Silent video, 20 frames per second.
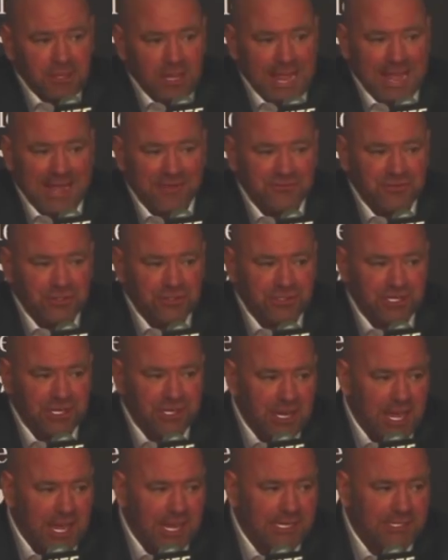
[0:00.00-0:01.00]
after
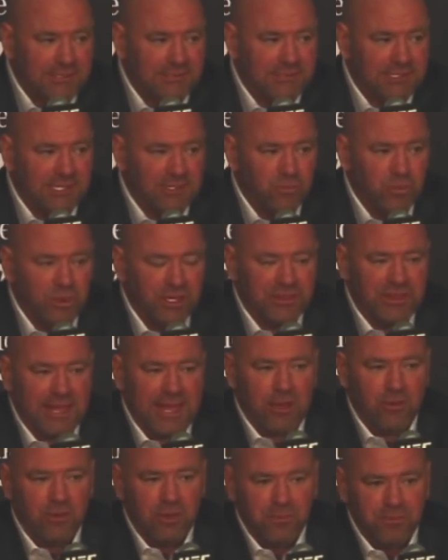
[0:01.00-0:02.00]
tonight and with
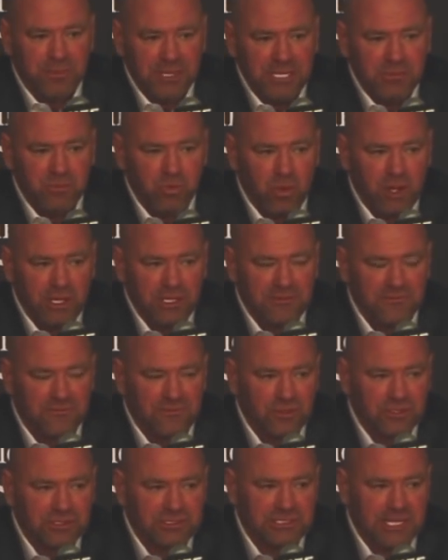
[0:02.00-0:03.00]
how Khabib won the
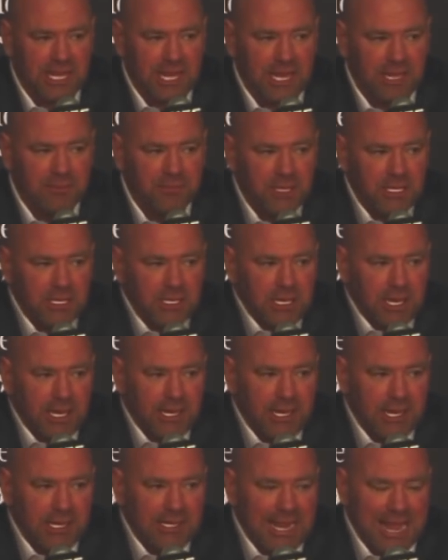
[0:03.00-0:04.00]
first time
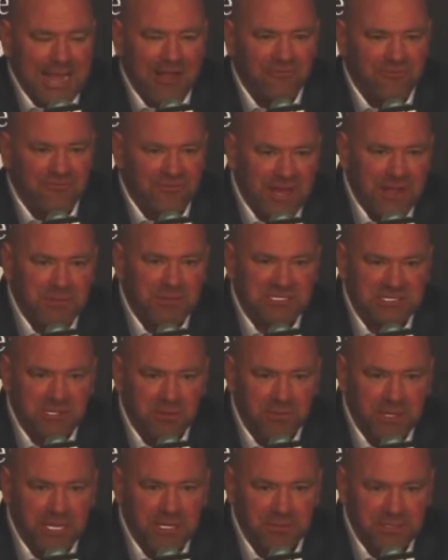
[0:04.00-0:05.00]
and how famous
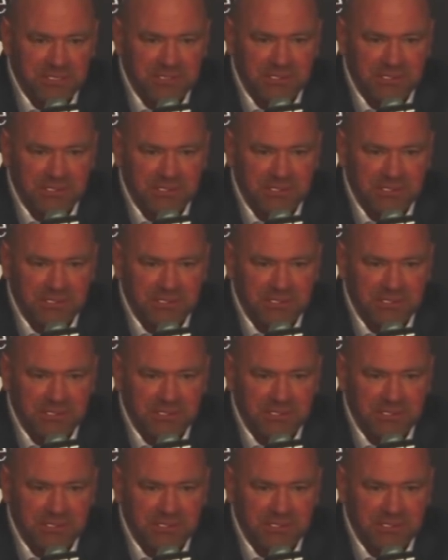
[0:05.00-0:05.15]
Khabib